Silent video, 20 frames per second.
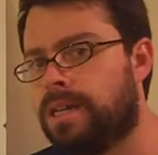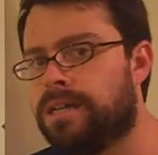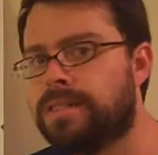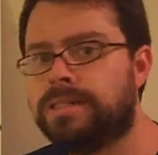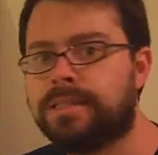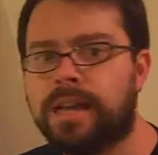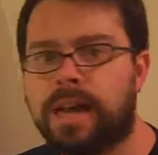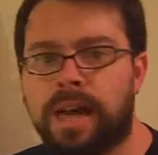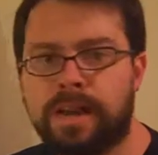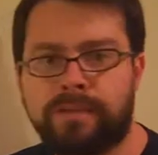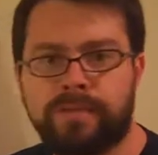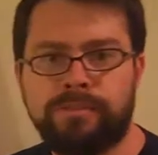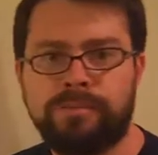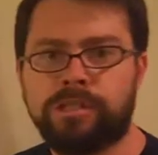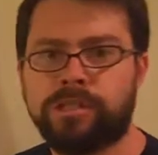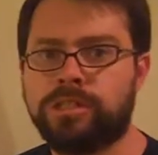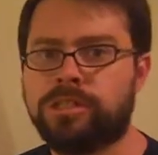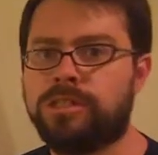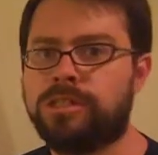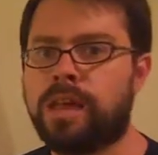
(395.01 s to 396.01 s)
aside from
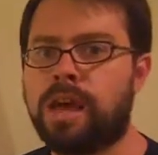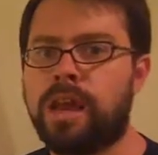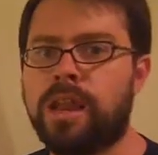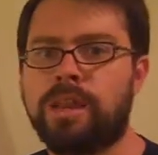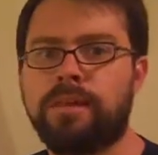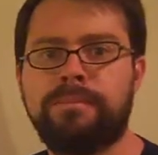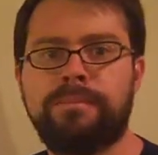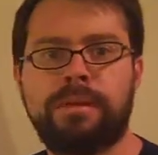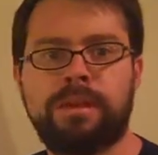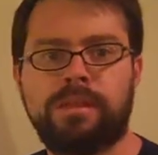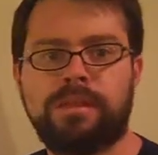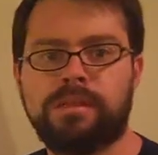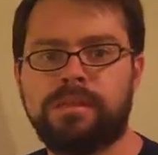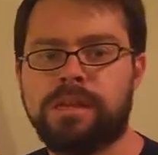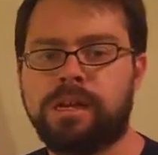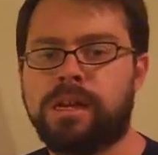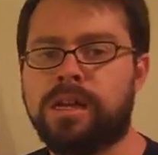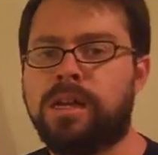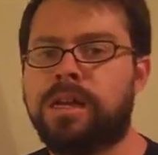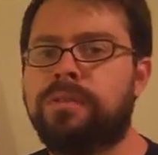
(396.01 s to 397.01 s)
just signing bills
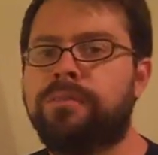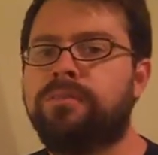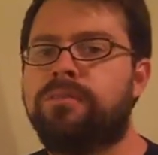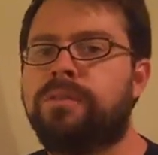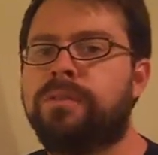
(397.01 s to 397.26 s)
that come